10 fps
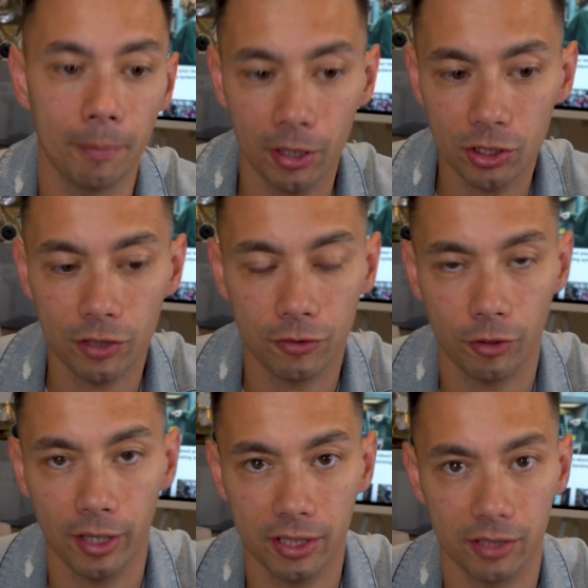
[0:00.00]
bunch of
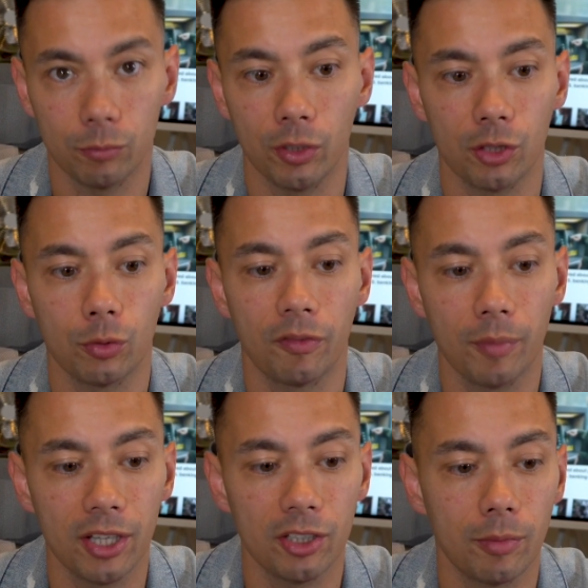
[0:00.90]
trades which would have
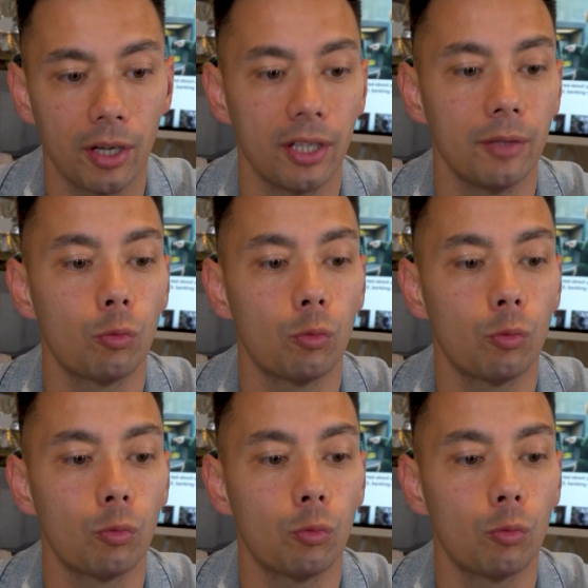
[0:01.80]
made you money,